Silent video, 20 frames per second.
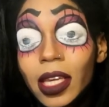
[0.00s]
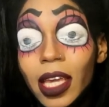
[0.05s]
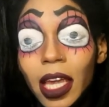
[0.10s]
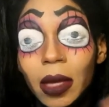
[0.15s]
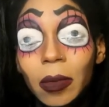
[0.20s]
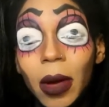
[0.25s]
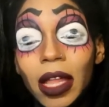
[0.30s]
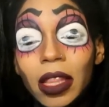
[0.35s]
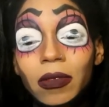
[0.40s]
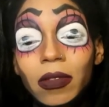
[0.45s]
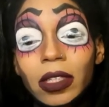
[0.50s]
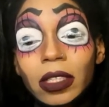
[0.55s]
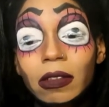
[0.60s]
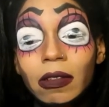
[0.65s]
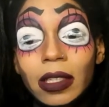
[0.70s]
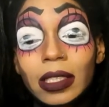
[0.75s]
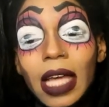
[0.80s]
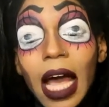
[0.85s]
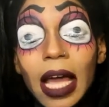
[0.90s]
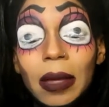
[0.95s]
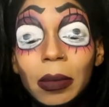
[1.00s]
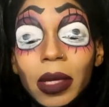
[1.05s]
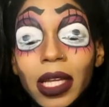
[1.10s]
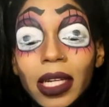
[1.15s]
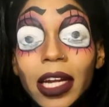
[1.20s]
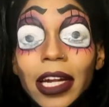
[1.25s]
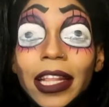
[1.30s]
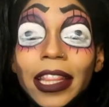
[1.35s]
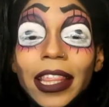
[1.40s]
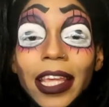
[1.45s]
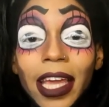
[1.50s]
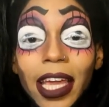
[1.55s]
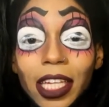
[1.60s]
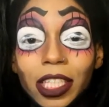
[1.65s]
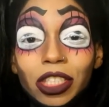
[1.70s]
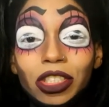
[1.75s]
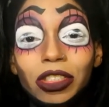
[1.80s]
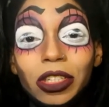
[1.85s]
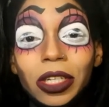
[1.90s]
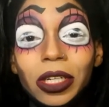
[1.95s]
And by the rest of this, I mean the
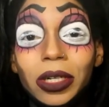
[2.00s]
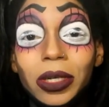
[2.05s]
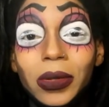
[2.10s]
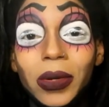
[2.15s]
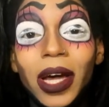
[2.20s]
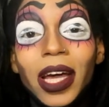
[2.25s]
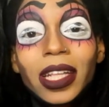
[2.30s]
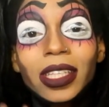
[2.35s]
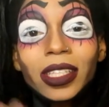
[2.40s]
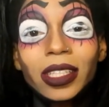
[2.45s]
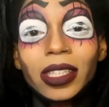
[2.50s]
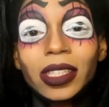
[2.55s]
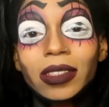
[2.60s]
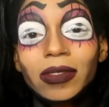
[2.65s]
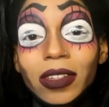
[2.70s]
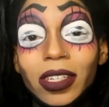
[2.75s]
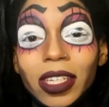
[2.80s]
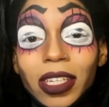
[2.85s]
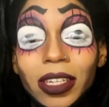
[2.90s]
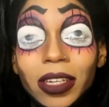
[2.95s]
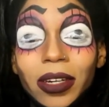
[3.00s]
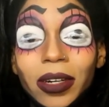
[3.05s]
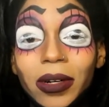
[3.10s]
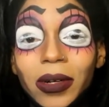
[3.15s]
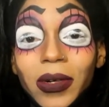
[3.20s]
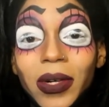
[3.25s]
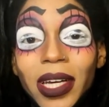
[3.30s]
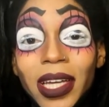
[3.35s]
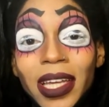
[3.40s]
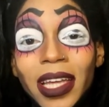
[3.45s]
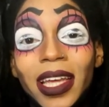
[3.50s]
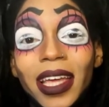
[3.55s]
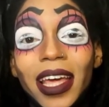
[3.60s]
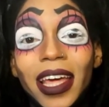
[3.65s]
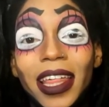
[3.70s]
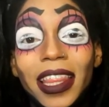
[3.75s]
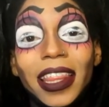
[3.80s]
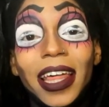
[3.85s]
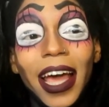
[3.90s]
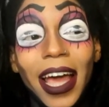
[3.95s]
intro to this video
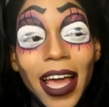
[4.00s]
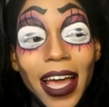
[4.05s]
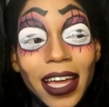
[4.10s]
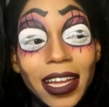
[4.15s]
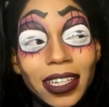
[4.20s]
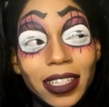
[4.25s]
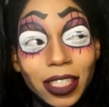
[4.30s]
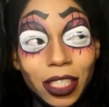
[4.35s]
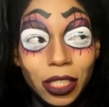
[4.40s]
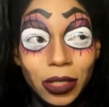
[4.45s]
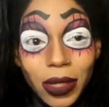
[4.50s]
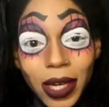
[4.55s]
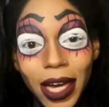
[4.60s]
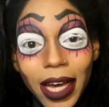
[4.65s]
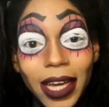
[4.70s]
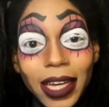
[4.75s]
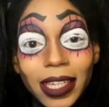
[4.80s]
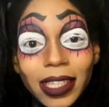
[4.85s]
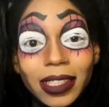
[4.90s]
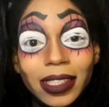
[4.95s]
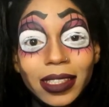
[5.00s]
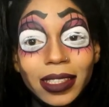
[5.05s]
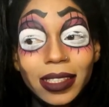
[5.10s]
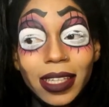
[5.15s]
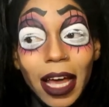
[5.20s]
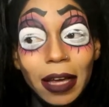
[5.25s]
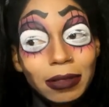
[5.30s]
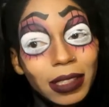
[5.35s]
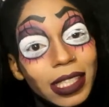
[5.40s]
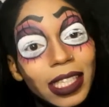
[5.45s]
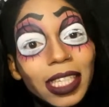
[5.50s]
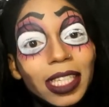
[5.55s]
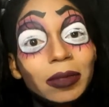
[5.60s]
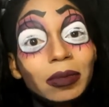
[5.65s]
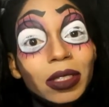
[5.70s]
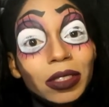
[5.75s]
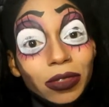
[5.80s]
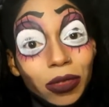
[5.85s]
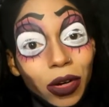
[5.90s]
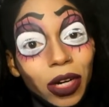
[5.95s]
that you guys have seen
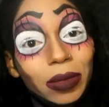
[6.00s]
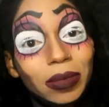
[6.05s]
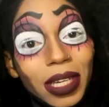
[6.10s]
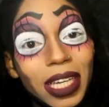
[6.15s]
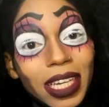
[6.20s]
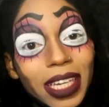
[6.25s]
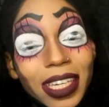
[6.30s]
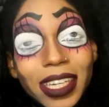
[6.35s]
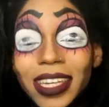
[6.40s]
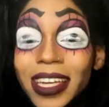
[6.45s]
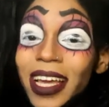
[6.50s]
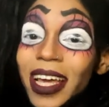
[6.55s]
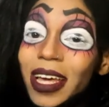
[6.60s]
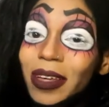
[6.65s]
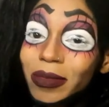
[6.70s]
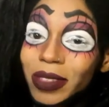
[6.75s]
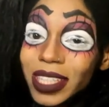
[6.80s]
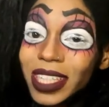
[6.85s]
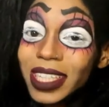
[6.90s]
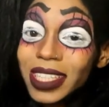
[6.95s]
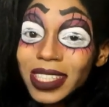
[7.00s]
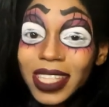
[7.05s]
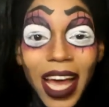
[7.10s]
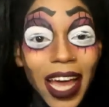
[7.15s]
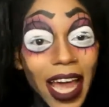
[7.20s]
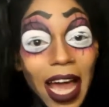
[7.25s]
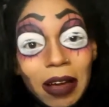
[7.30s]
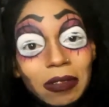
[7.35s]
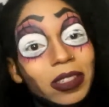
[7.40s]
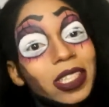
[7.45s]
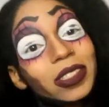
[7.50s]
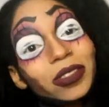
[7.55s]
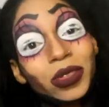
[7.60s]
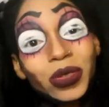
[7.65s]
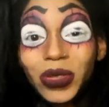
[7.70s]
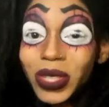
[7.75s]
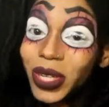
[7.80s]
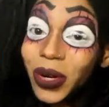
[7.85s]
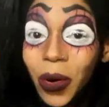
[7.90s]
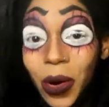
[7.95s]
before me, because I haven't even
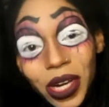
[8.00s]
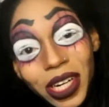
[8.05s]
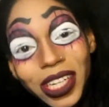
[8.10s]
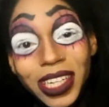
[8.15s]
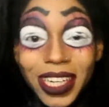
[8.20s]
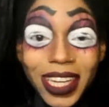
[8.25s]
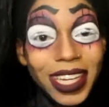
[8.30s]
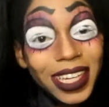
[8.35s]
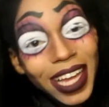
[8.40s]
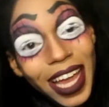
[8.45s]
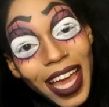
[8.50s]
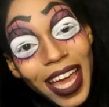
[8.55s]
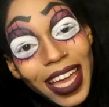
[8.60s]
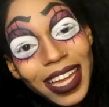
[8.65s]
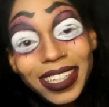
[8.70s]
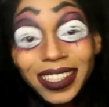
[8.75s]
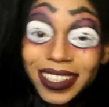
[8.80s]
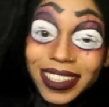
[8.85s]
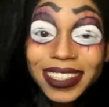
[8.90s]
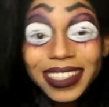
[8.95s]
recorded it yet.